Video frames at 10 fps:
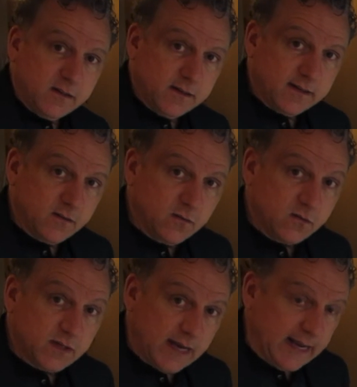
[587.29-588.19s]
good at
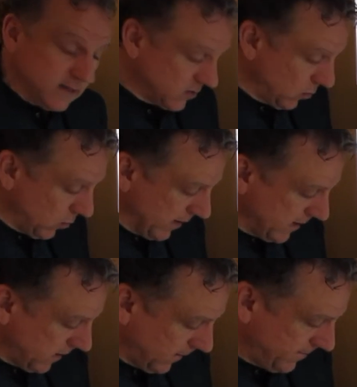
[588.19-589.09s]
those as
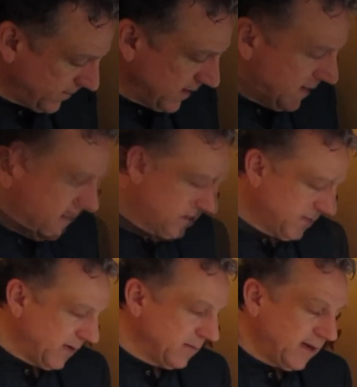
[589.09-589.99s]
well. The
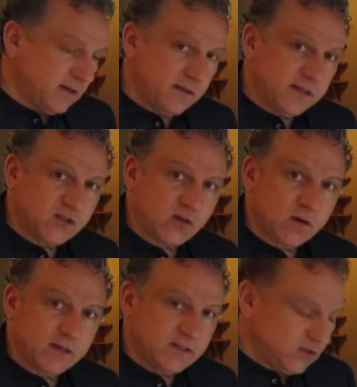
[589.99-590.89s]
bottom line on this
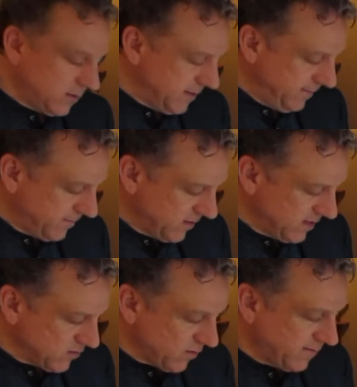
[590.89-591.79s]
chart, ladies and gentlemen,
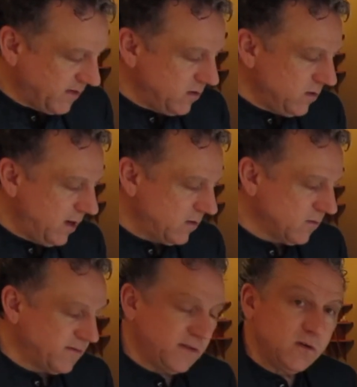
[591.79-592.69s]
is review,
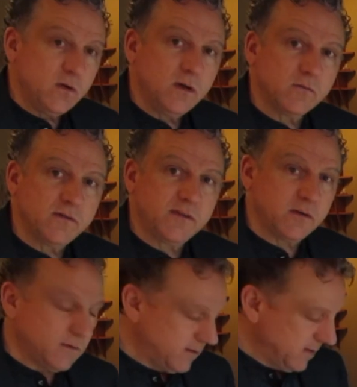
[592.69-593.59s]
review,
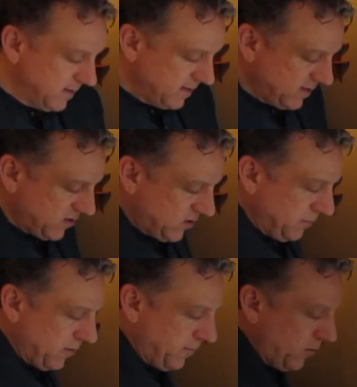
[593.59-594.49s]
review. This is
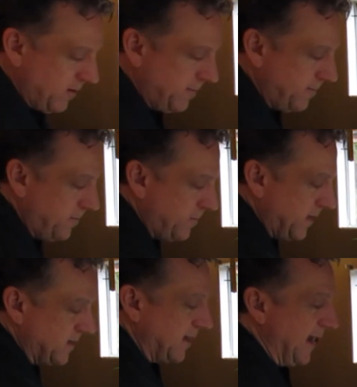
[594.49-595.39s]
super important
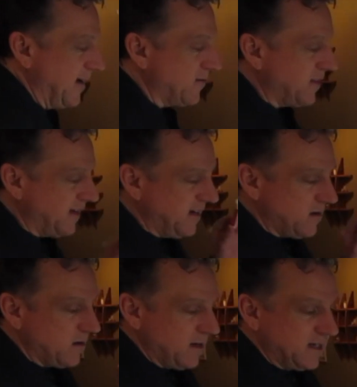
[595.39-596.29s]
because everything
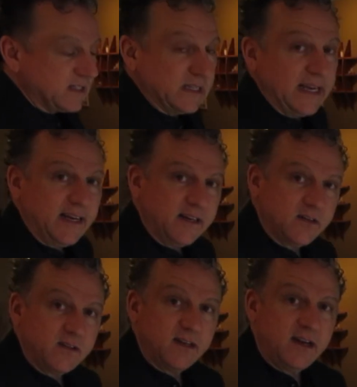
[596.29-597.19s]
here is leading
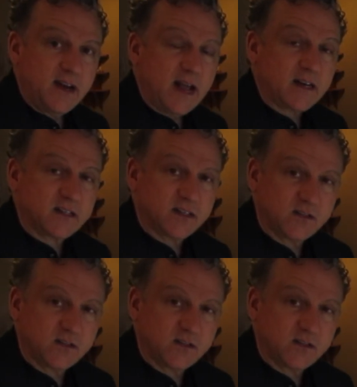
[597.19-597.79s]
to the next